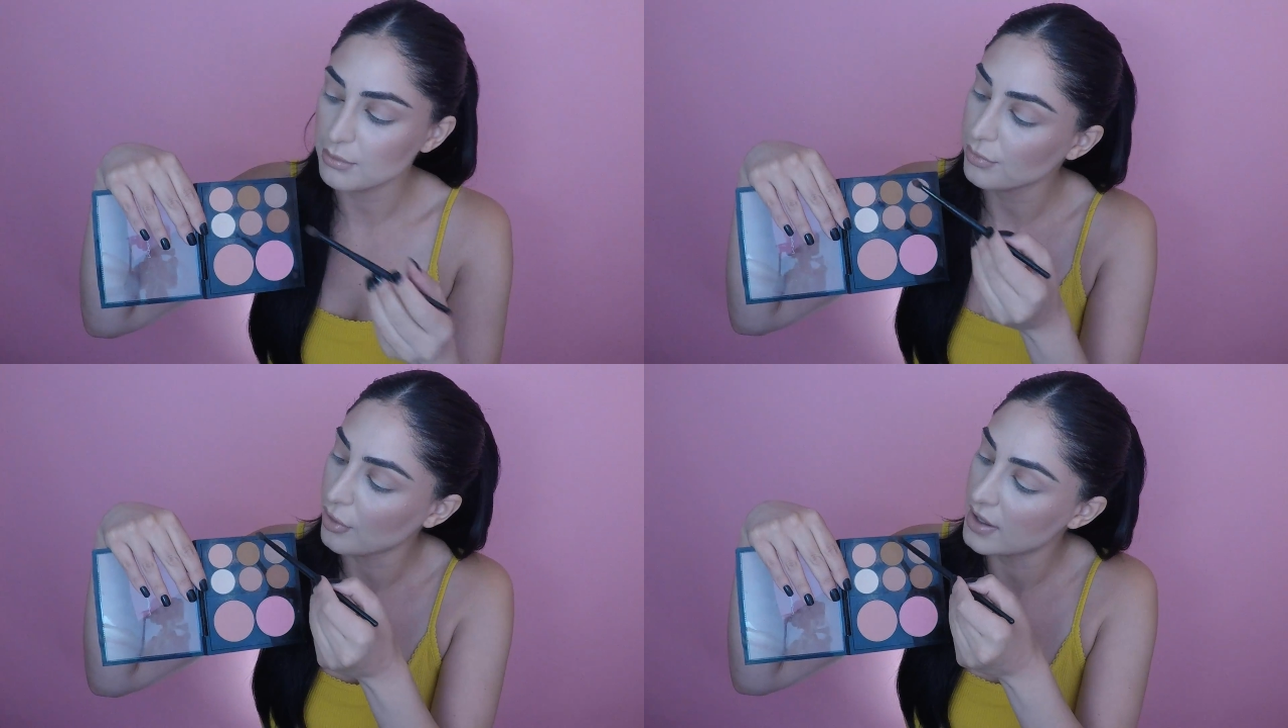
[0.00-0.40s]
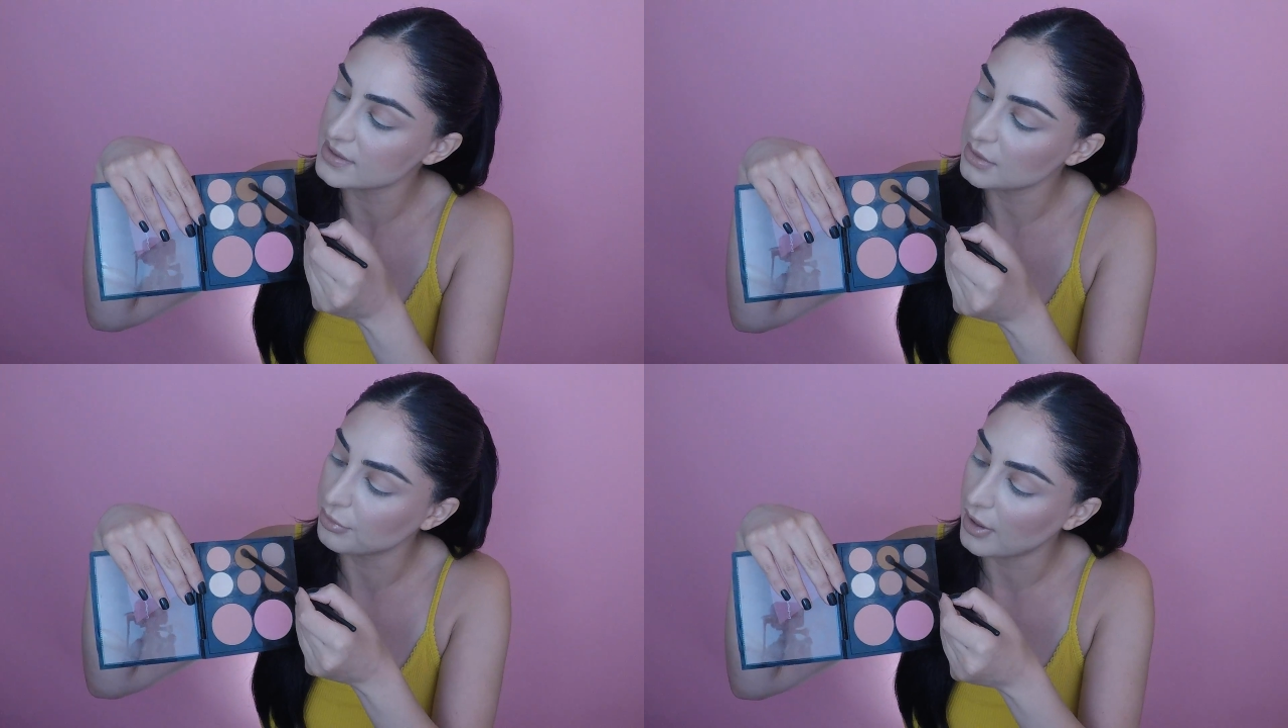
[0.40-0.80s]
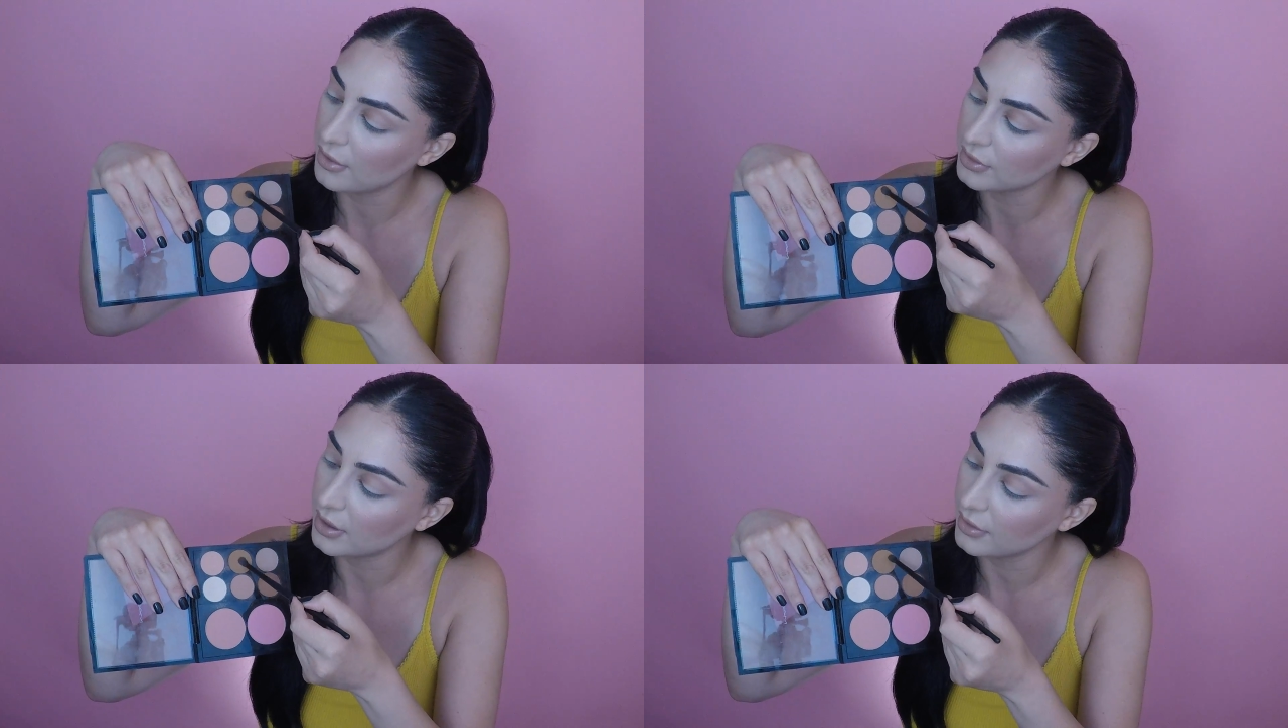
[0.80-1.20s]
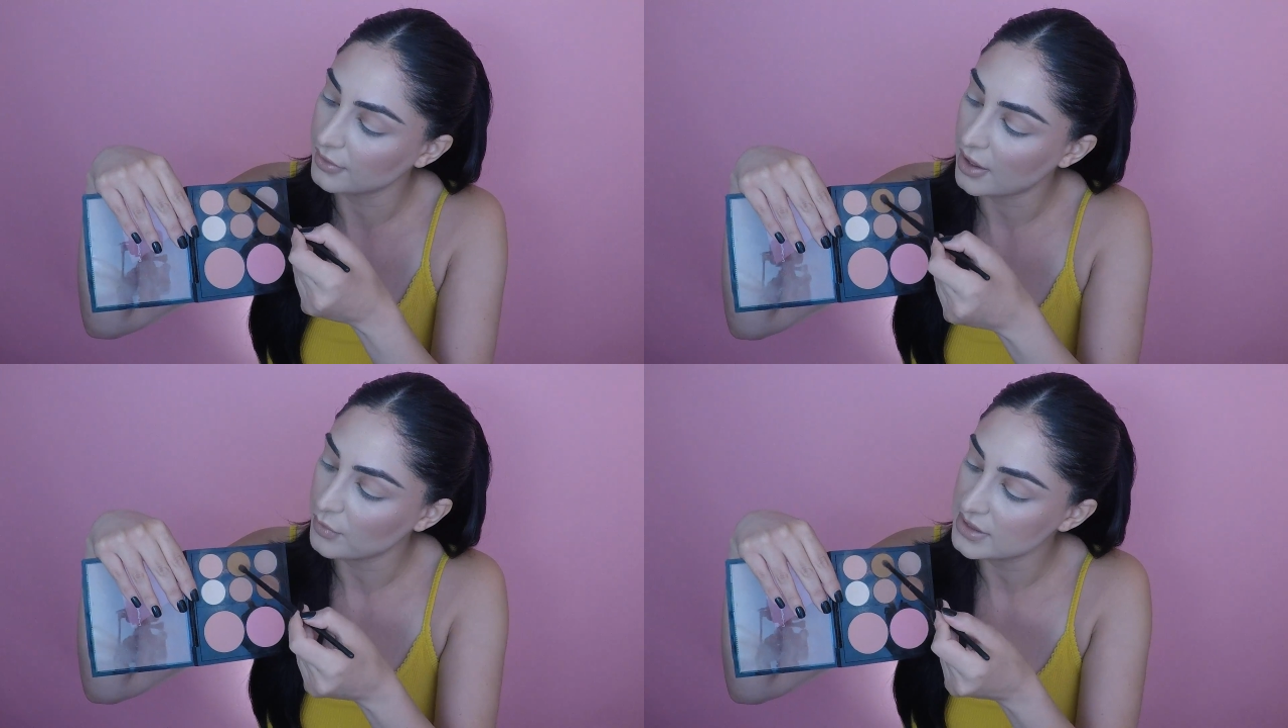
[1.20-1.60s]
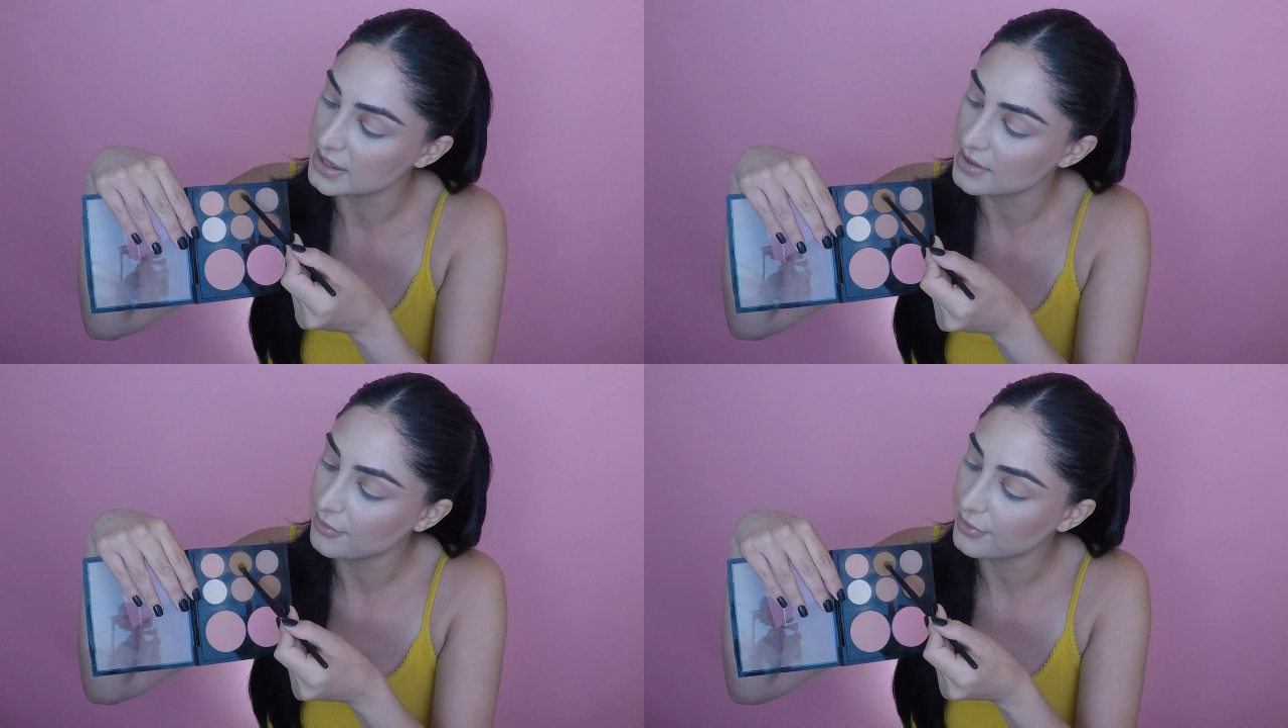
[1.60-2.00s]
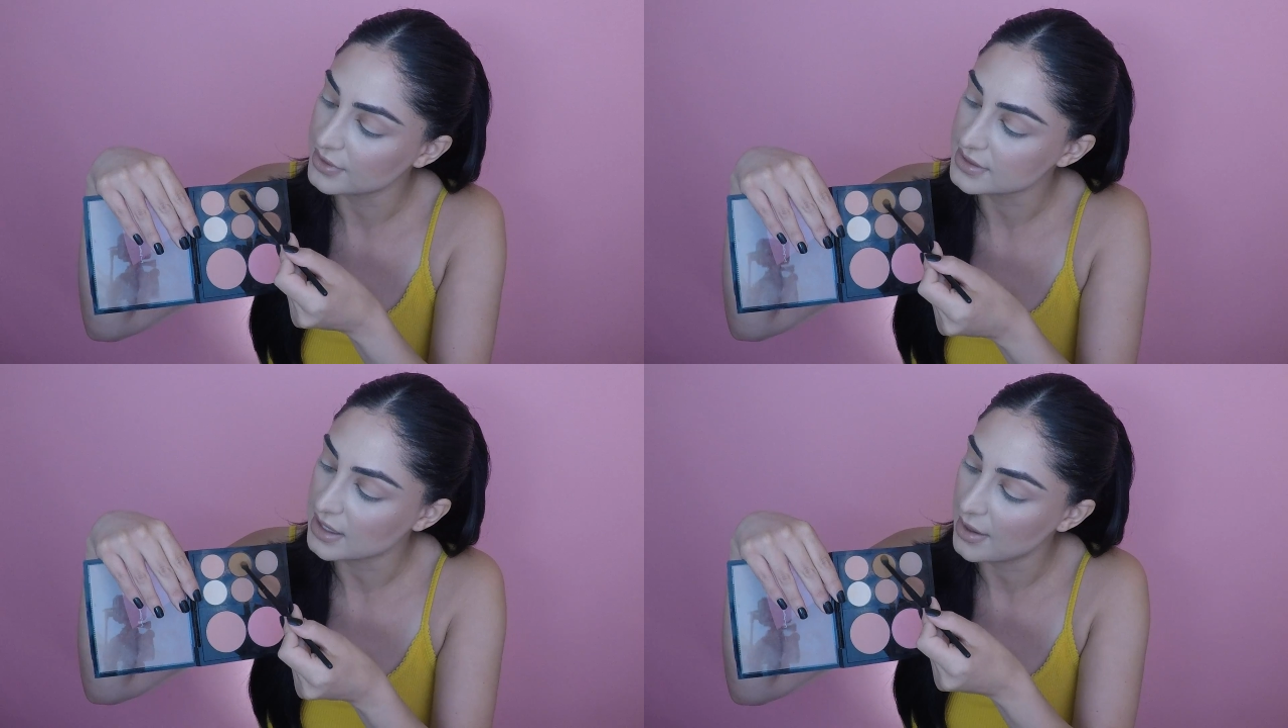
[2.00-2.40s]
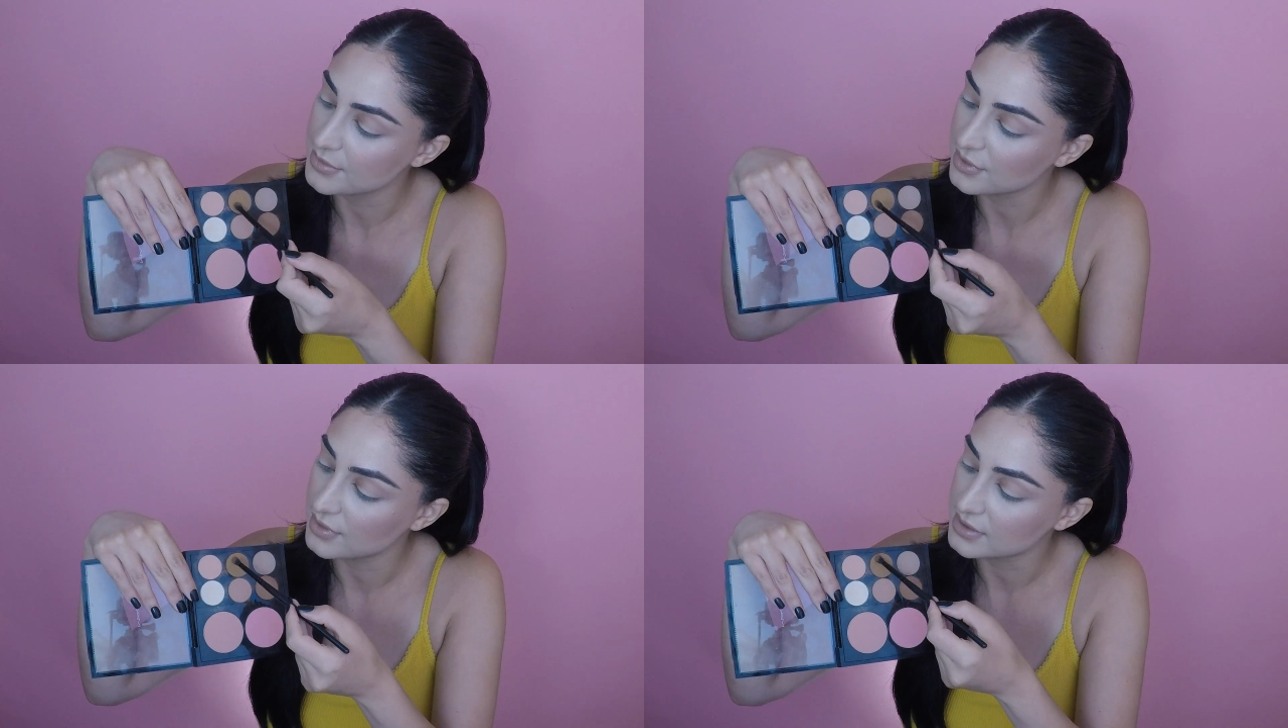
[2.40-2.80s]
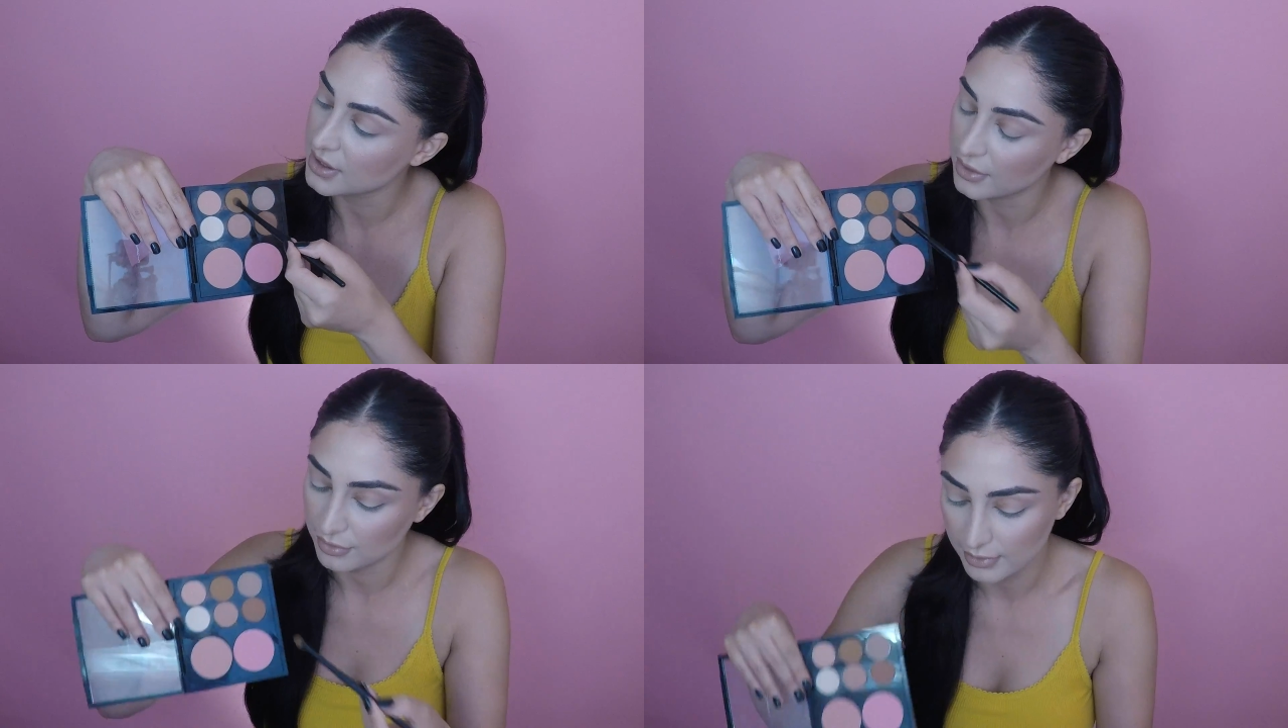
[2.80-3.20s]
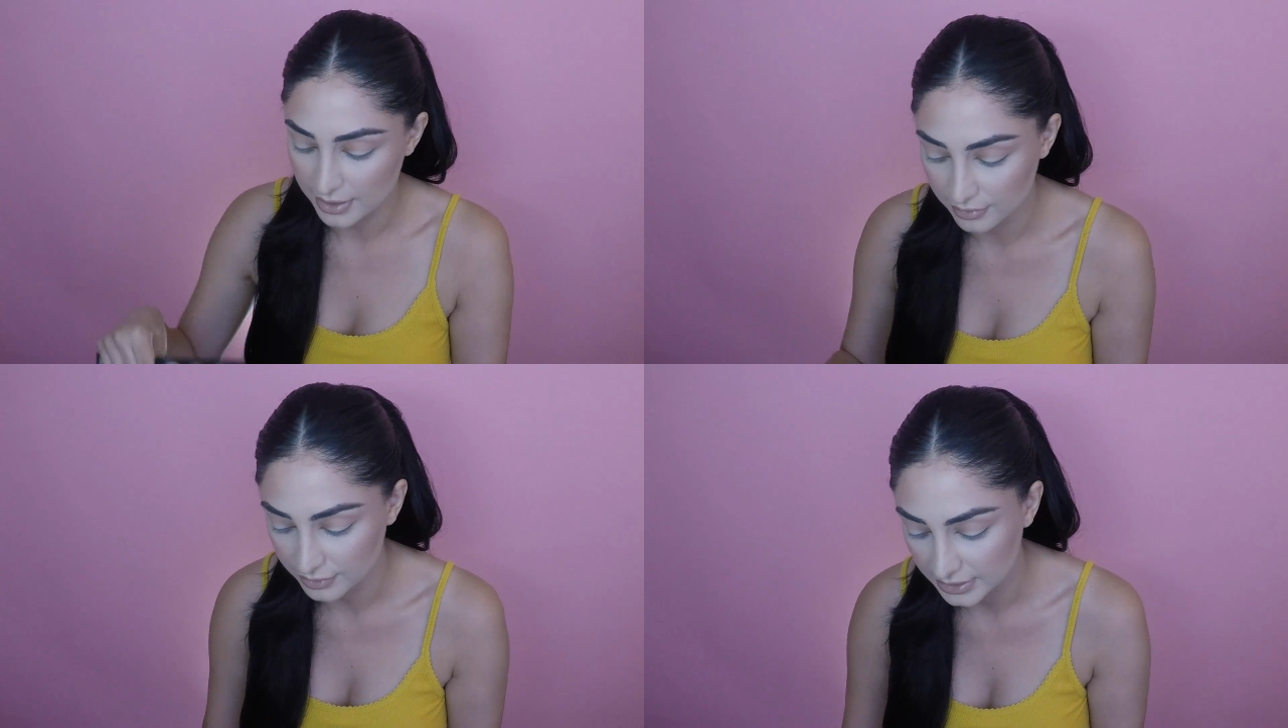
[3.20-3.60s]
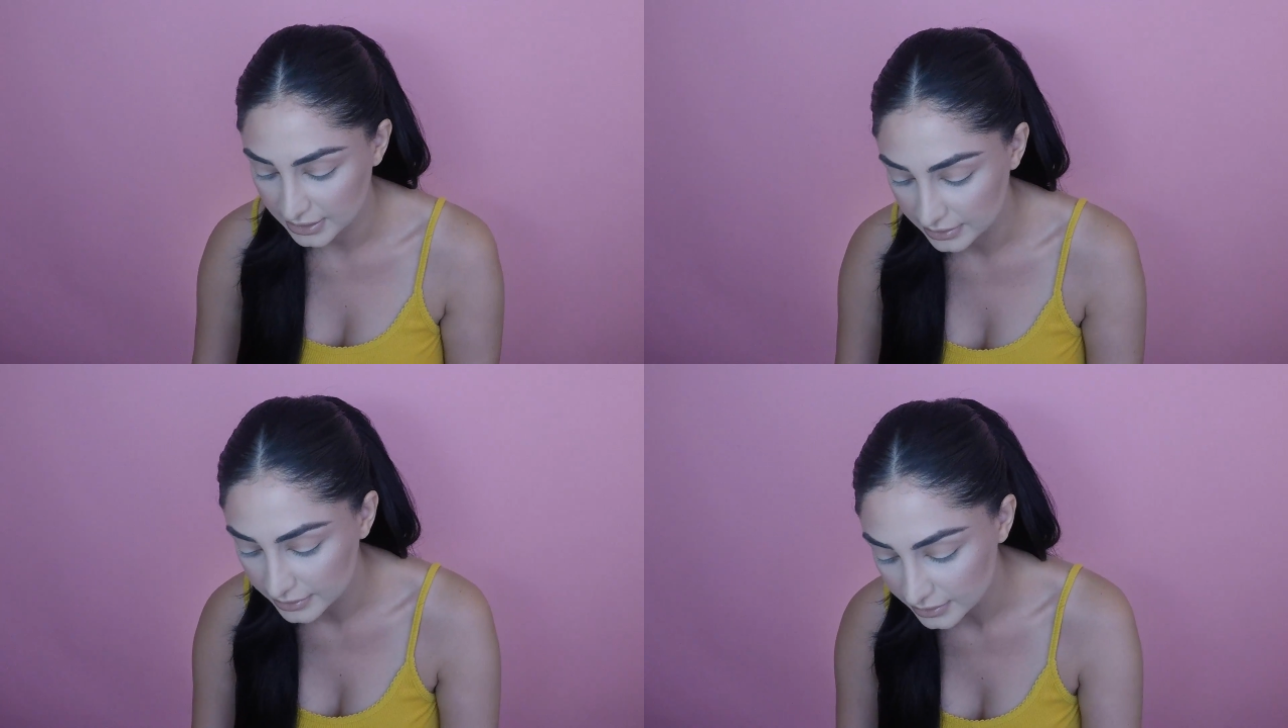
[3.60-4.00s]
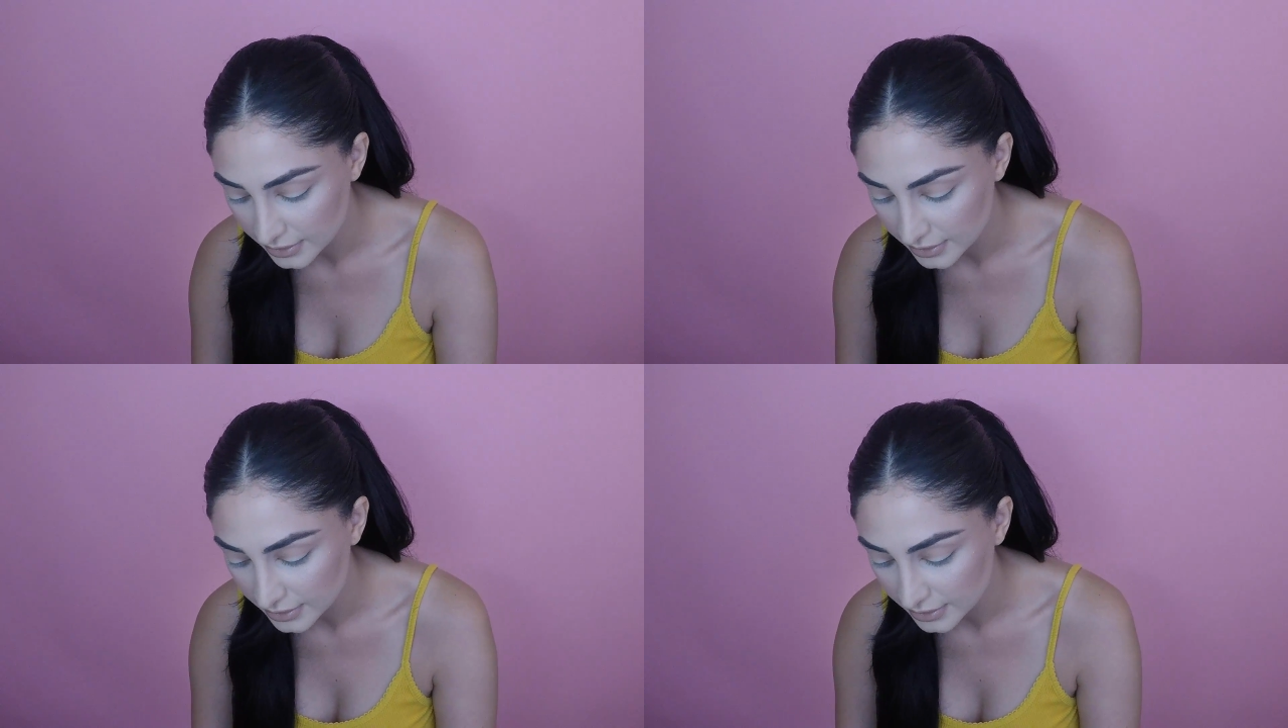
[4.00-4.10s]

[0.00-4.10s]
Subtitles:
bronzy brown color that we did the first time, so this color right over here.